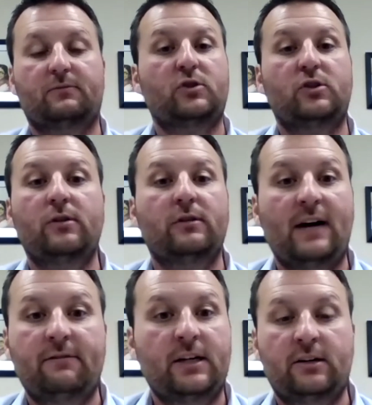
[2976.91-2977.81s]
2 to
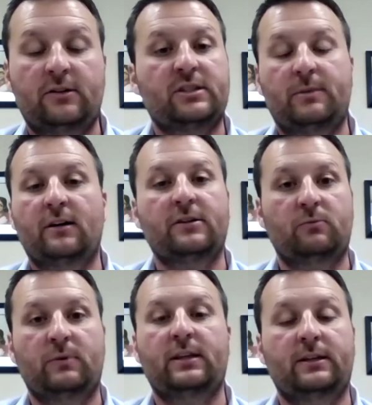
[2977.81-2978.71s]
5 years, to be honest
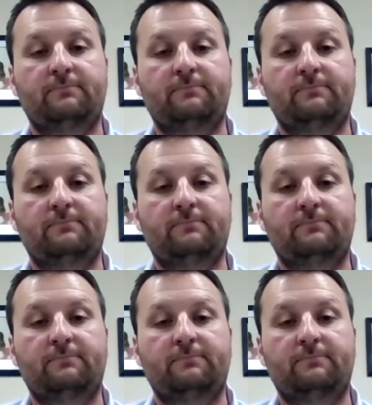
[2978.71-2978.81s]
with you.